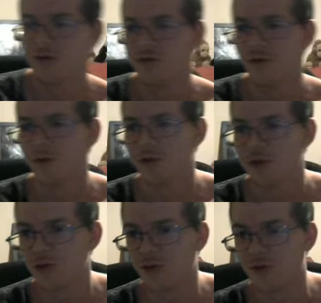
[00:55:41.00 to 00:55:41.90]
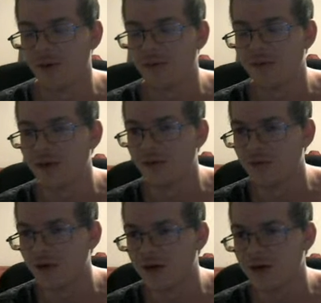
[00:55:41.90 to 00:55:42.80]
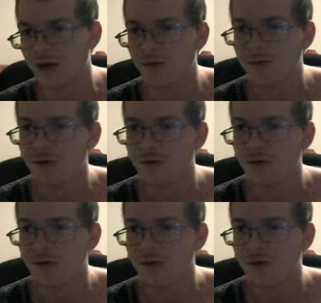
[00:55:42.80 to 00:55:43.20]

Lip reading: if I missed your comment. There you go.